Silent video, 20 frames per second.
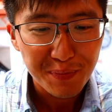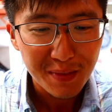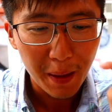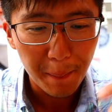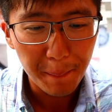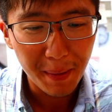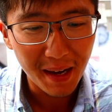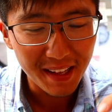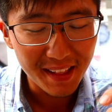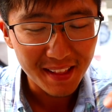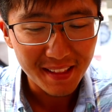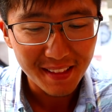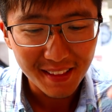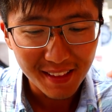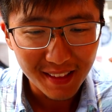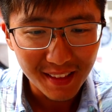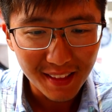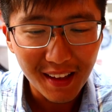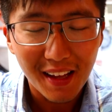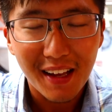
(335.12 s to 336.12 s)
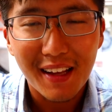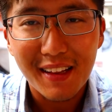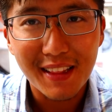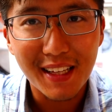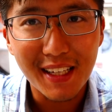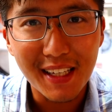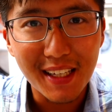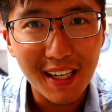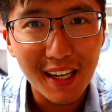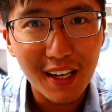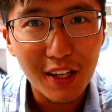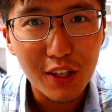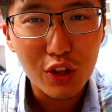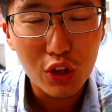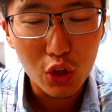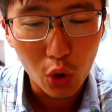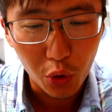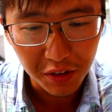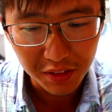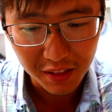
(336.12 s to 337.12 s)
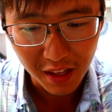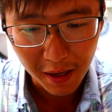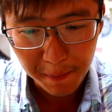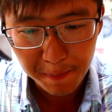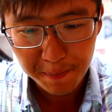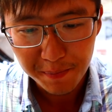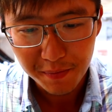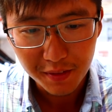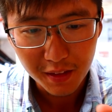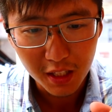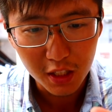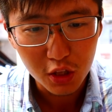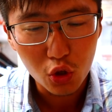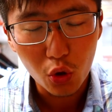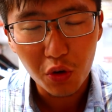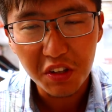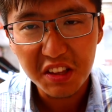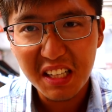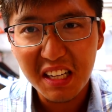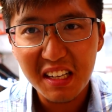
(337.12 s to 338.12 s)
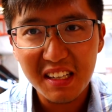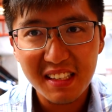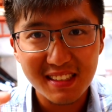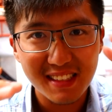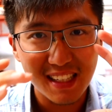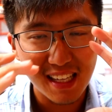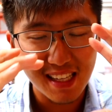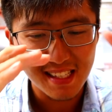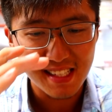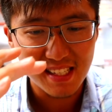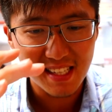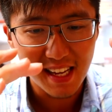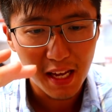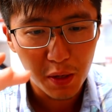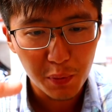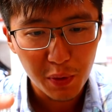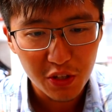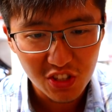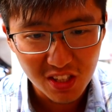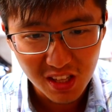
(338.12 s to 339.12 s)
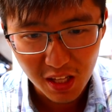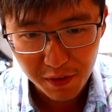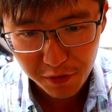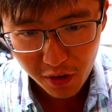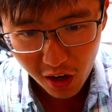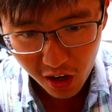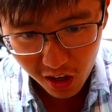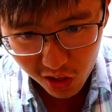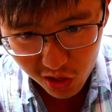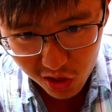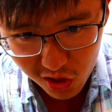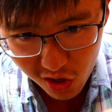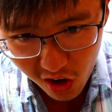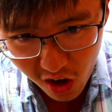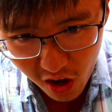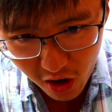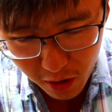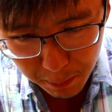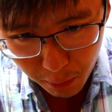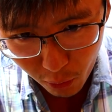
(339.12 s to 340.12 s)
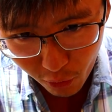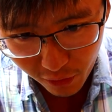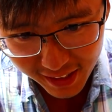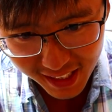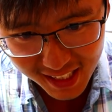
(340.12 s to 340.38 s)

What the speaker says: But the torta. The torta is that sandwich, and they've got a lot of pork